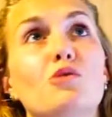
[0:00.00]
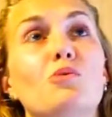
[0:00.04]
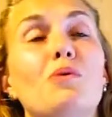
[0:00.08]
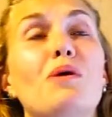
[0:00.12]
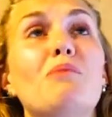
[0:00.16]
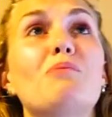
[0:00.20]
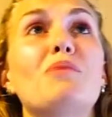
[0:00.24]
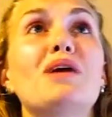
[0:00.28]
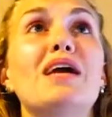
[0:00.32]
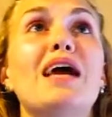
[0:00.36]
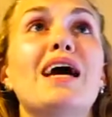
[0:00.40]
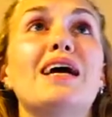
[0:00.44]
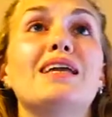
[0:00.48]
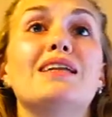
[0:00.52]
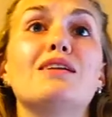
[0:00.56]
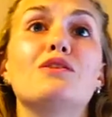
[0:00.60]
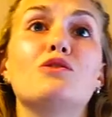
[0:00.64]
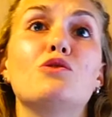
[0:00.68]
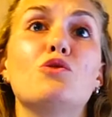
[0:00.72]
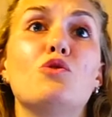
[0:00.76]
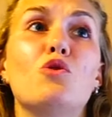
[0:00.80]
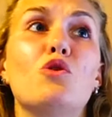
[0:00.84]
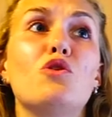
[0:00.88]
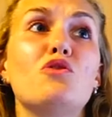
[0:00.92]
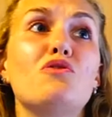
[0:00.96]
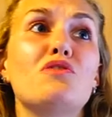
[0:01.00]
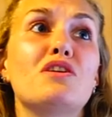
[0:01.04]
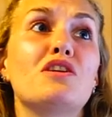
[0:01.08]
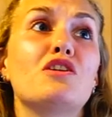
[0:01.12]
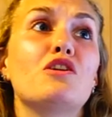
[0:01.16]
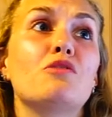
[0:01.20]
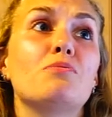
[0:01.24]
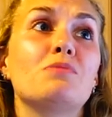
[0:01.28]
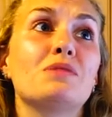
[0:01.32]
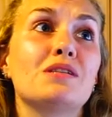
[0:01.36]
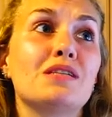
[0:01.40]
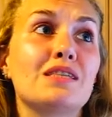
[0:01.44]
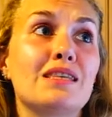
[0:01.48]
when we headed north and
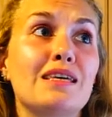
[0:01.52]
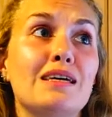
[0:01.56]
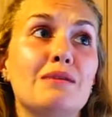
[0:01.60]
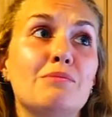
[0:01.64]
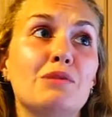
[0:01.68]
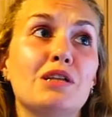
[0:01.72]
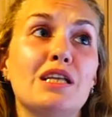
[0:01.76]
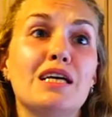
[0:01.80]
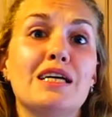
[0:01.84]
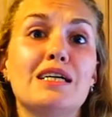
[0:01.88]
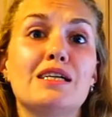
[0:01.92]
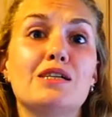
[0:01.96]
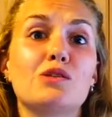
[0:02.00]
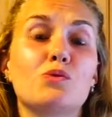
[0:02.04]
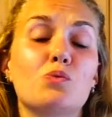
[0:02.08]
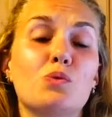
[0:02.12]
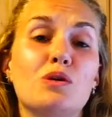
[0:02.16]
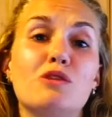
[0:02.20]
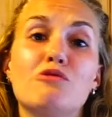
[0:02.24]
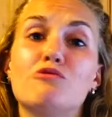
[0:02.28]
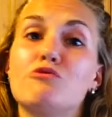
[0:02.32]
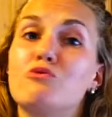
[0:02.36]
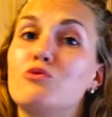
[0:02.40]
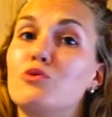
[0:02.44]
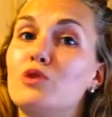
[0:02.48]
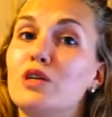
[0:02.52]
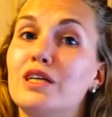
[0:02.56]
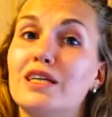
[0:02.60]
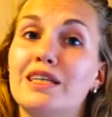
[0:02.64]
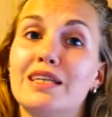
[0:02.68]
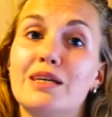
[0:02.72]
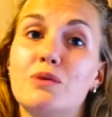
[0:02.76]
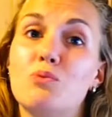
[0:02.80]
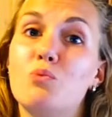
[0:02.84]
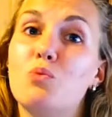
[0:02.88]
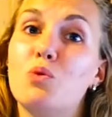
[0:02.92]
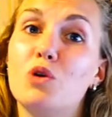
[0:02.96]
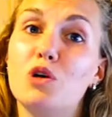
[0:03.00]
up into the Himalayas, we
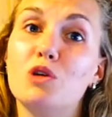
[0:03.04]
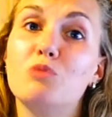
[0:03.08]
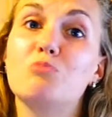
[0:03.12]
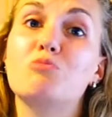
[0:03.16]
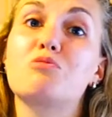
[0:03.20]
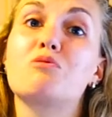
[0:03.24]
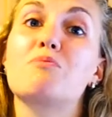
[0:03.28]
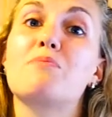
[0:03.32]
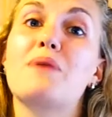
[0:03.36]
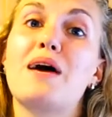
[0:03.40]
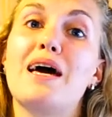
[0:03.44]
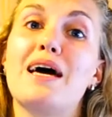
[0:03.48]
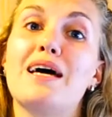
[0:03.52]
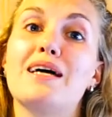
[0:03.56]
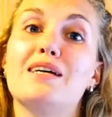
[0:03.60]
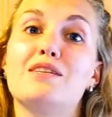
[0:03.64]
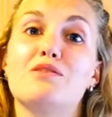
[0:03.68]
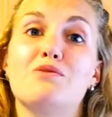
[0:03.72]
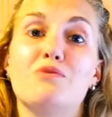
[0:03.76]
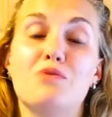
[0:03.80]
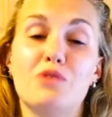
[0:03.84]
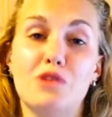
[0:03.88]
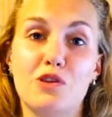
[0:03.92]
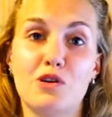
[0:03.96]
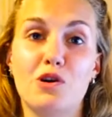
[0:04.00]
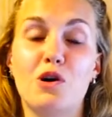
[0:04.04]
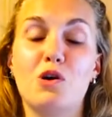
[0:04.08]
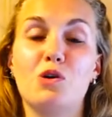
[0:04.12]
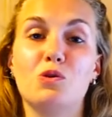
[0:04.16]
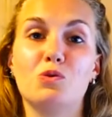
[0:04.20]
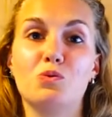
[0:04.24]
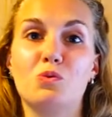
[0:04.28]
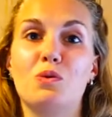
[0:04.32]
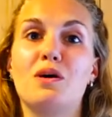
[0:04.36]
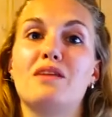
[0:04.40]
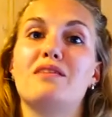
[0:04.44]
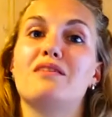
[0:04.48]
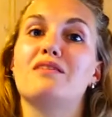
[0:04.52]
really weren't prepared for the cold
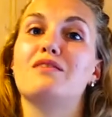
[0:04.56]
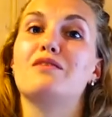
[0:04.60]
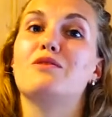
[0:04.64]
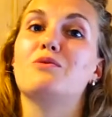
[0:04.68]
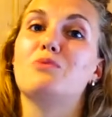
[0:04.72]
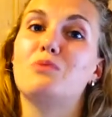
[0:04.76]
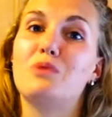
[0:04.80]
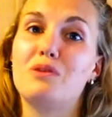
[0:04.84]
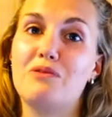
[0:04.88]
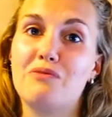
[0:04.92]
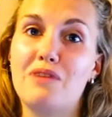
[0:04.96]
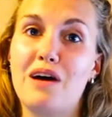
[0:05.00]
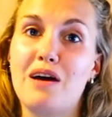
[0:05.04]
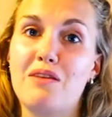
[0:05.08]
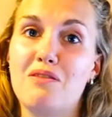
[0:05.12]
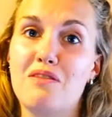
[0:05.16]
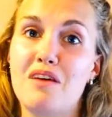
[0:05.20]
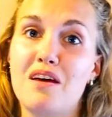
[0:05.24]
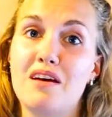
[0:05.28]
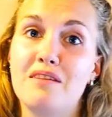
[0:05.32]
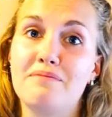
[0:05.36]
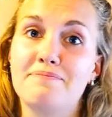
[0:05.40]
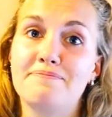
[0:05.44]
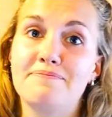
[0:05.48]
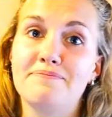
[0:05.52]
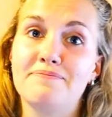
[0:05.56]
weather that we found there.